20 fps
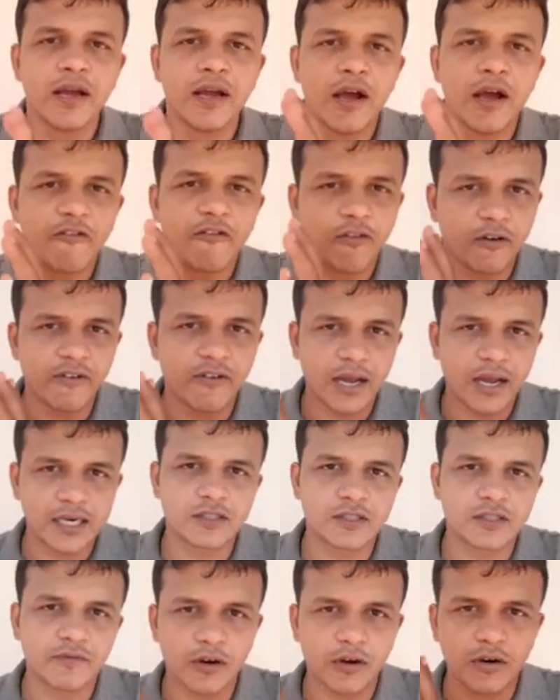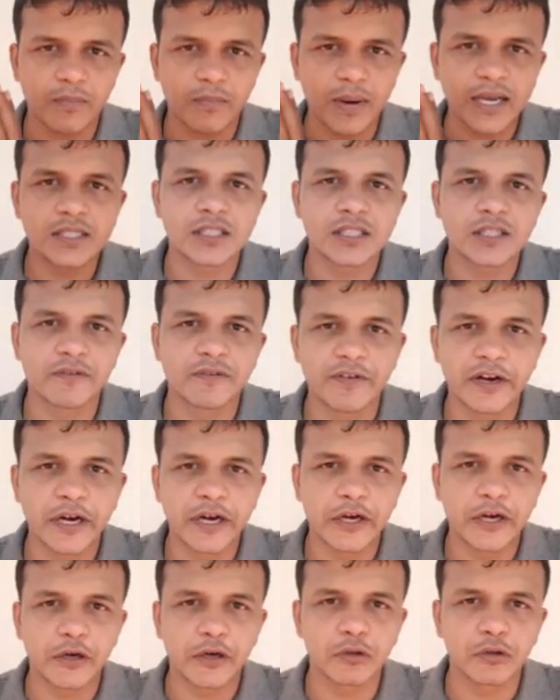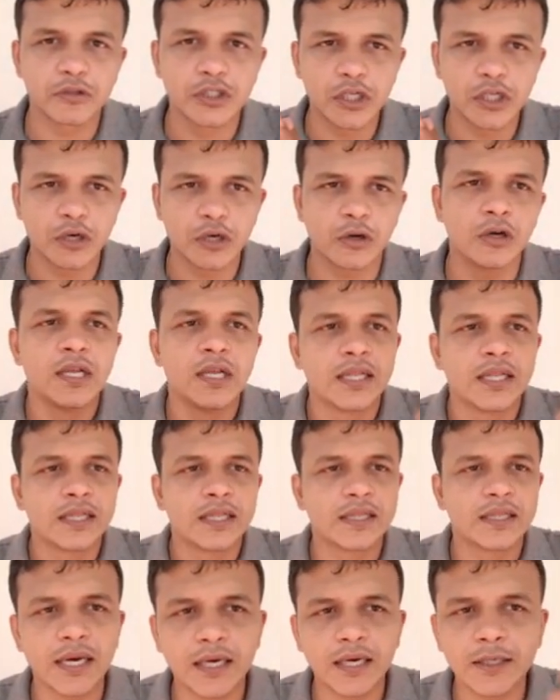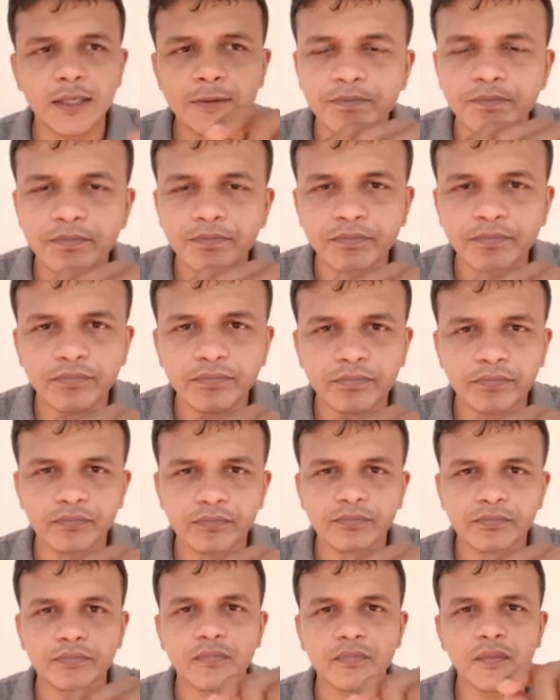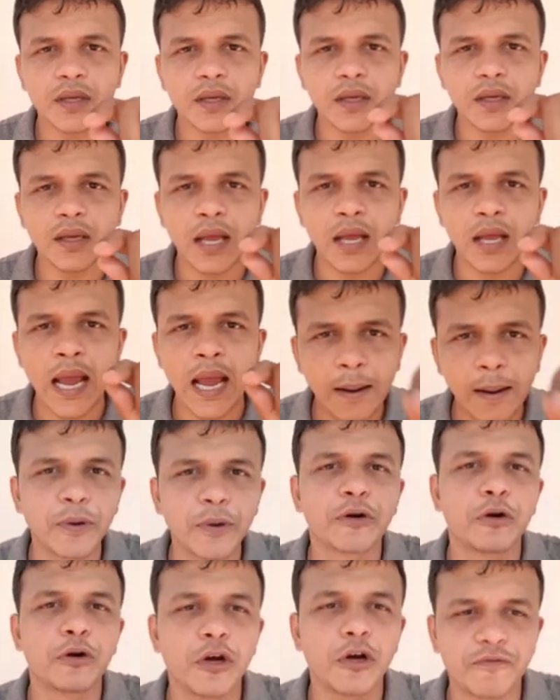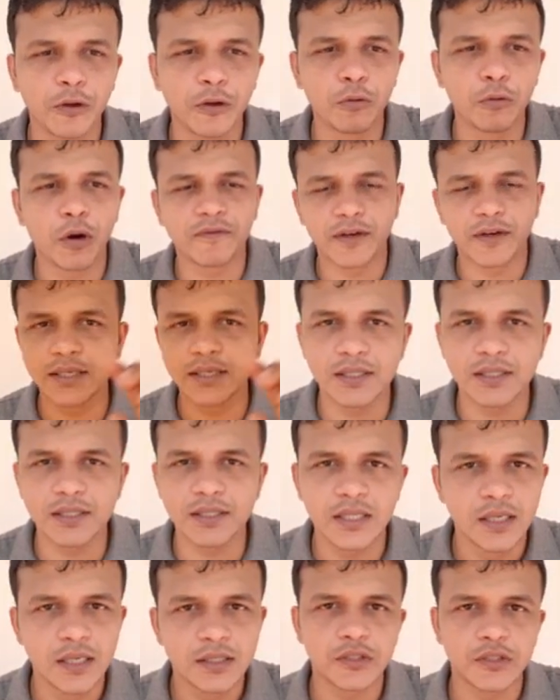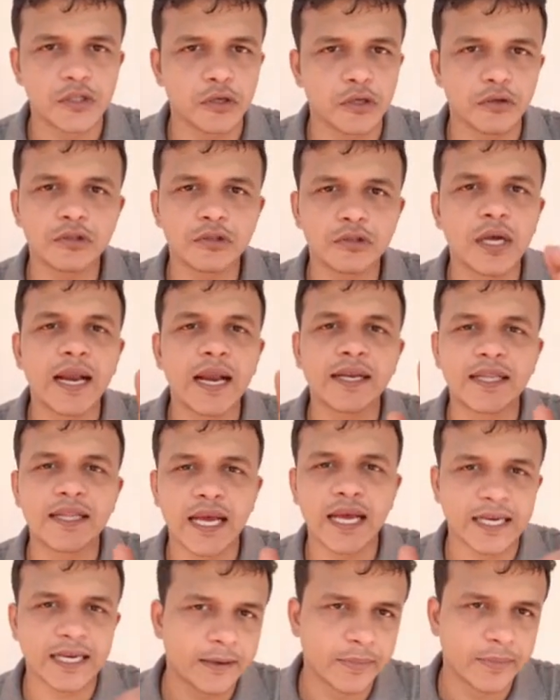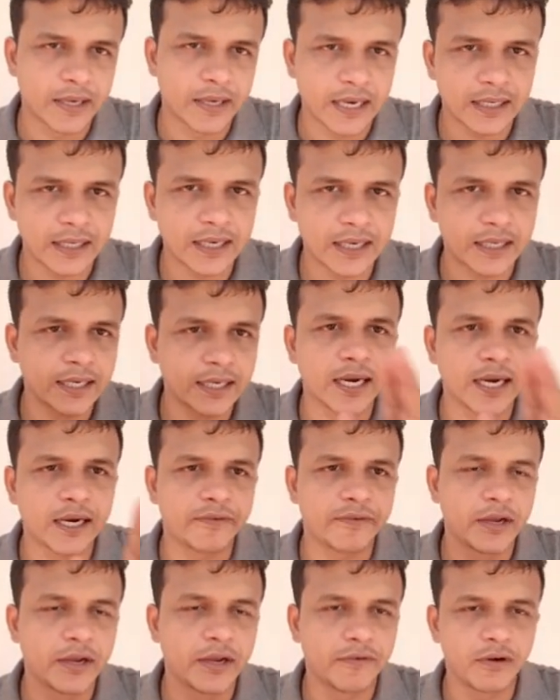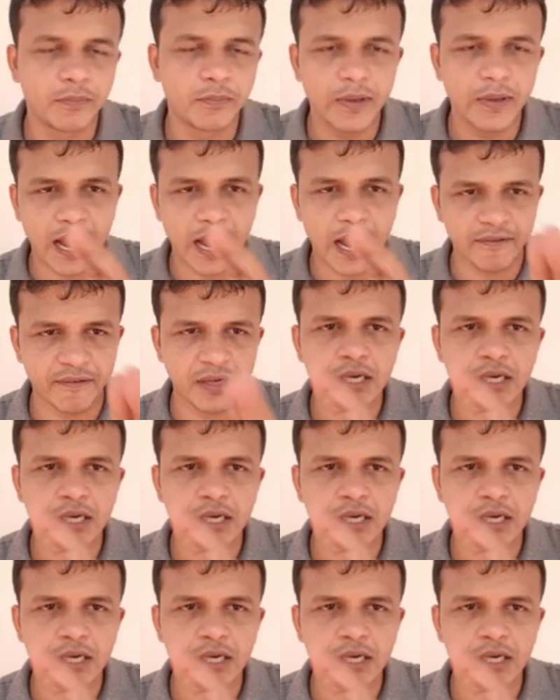Whereas for minus infinity to 0, the amplitude of u of t is 0, and that can be neglected, and we will be having